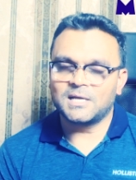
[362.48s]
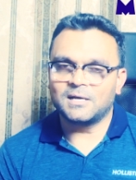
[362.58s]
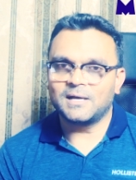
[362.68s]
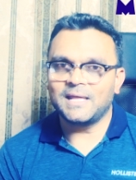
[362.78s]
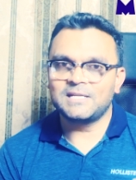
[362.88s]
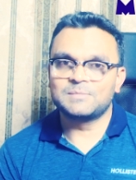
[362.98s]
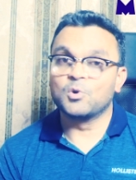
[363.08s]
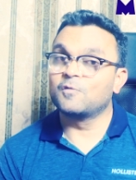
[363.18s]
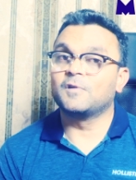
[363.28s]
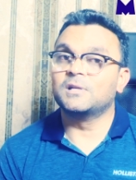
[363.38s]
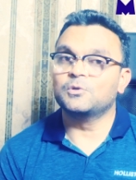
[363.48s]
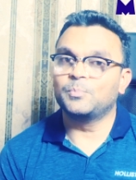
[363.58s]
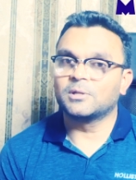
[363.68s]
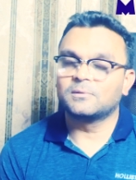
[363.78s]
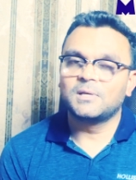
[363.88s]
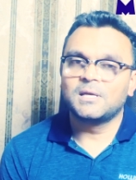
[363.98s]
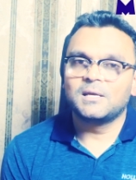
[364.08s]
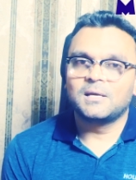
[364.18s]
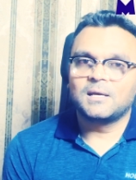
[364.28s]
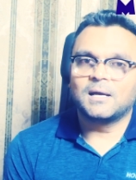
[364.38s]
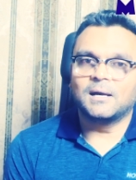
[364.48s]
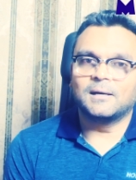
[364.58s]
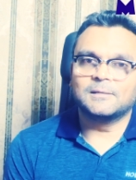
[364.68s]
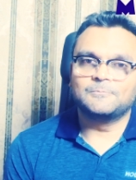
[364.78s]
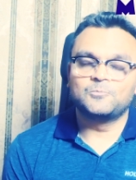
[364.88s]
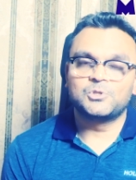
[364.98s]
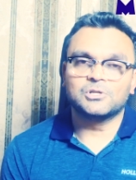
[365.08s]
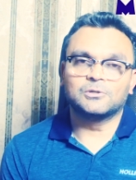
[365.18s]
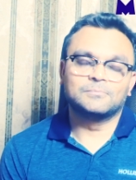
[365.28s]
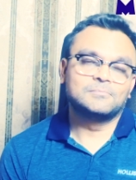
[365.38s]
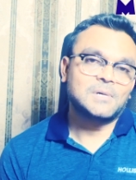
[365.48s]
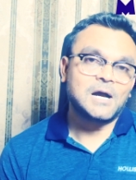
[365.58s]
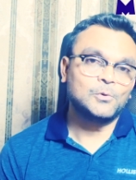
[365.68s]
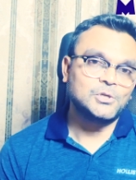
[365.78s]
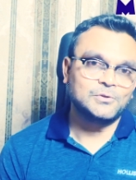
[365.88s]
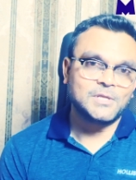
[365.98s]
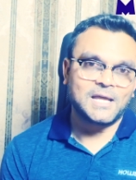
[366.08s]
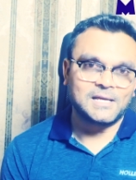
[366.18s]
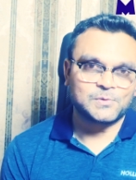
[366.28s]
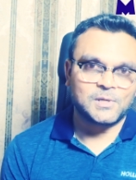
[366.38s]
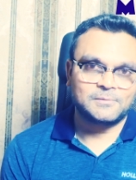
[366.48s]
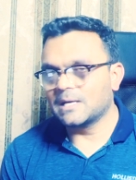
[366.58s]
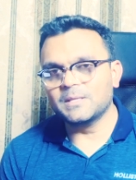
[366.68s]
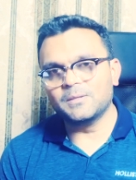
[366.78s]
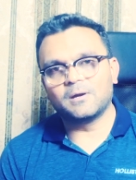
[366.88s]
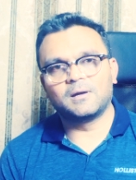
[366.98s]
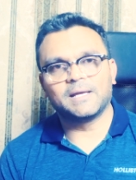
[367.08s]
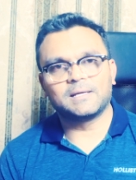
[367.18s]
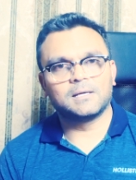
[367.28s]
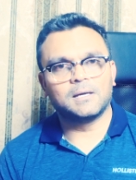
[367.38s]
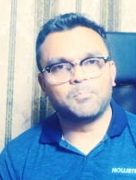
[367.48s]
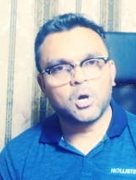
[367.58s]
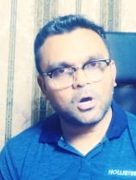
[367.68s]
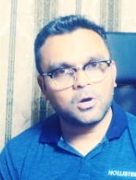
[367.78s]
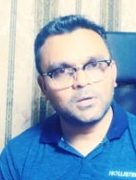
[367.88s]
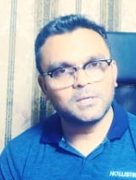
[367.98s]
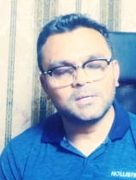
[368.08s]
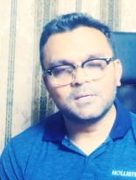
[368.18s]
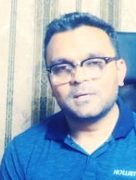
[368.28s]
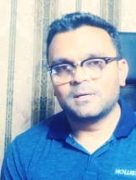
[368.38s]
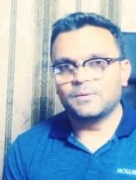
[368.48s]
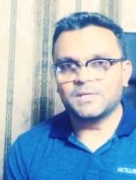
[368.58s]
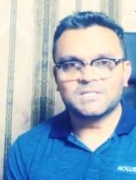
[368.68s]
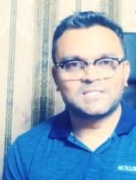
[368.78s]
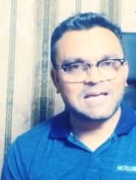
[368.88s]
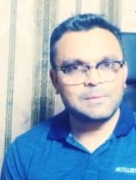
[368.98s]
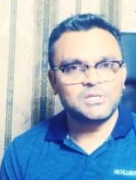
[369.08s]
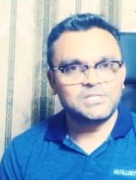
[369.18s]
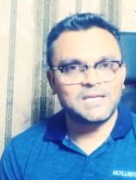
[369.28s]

uh, and it's more fun to build. Uh, so I would do that as well. And then there are like Pong, there's a Simon